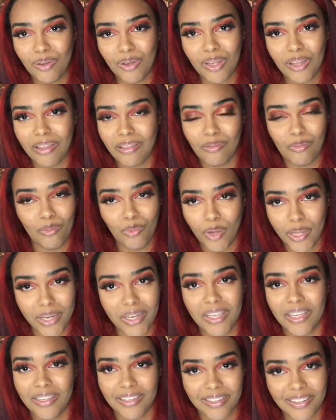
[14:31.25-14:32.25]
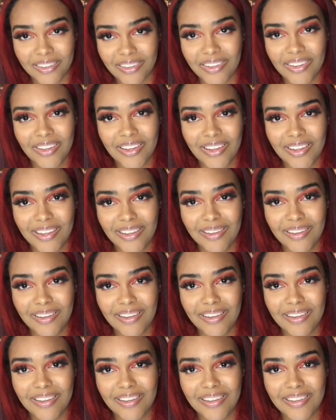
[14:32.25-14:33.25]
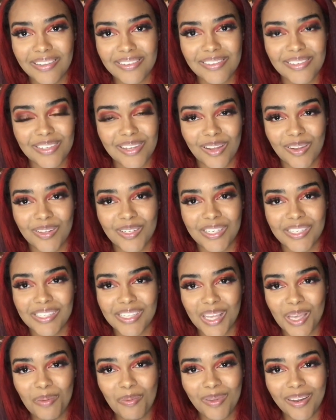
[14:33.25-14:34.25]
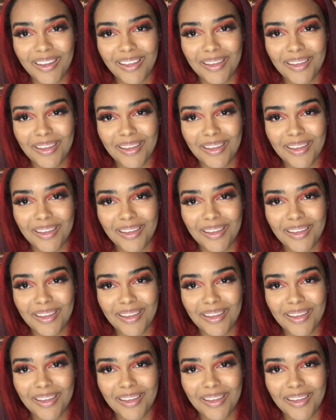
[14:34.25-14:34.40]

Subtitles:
winning. So just keep it up.